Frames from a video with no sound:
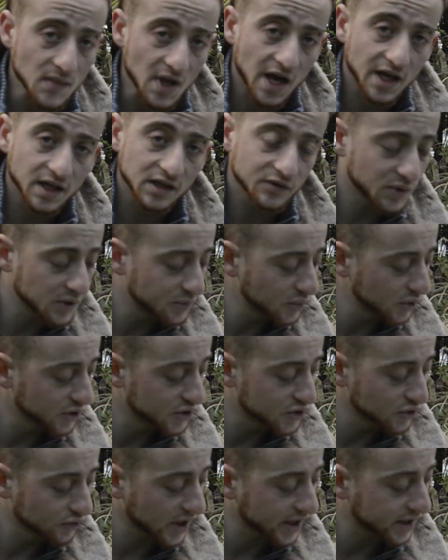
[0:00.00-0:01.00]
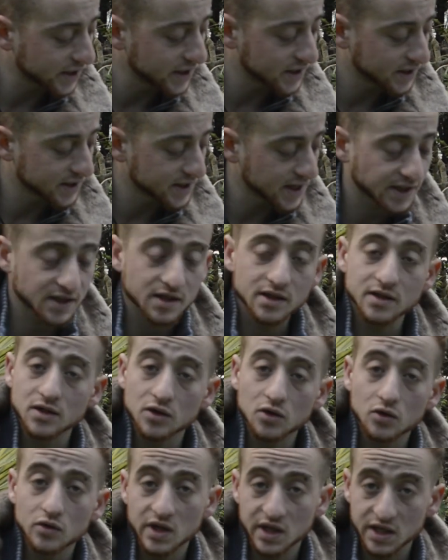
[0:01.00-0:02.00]
and if people are directly connected
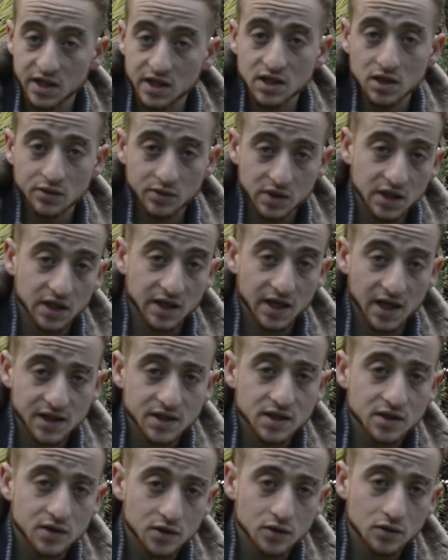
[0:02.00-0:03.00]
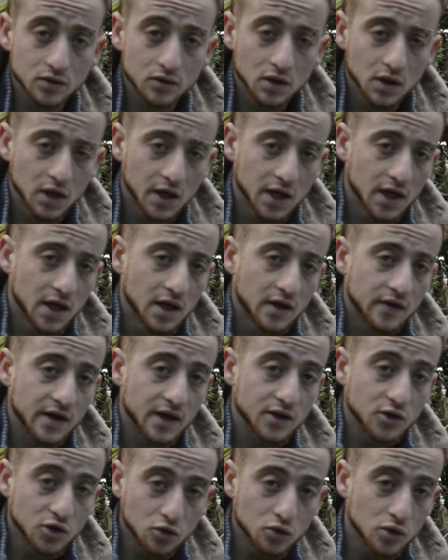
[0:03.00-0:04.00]
to who they need to be connected to,
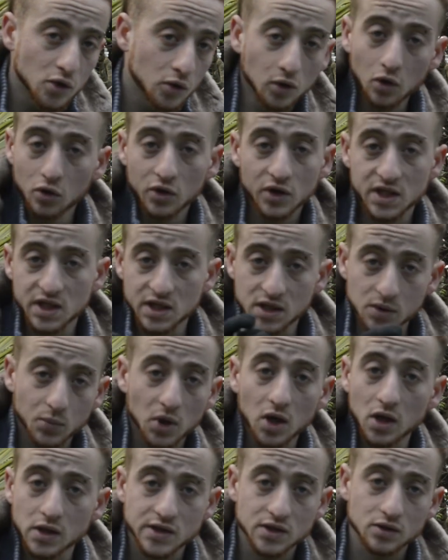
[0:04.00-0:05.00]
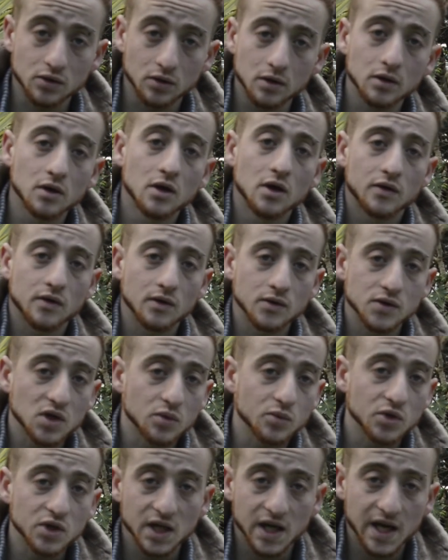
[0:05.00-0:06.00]
then you no longer need to pass on those
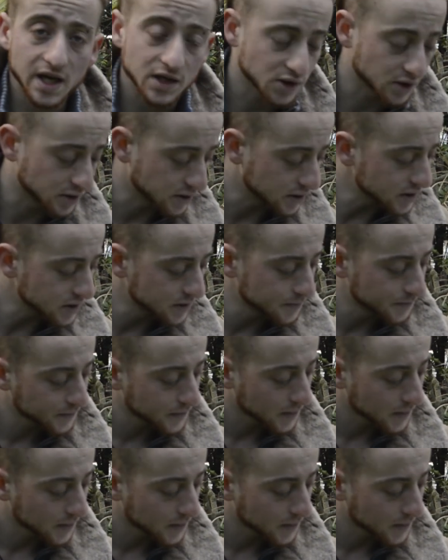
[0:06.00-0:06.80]
communications.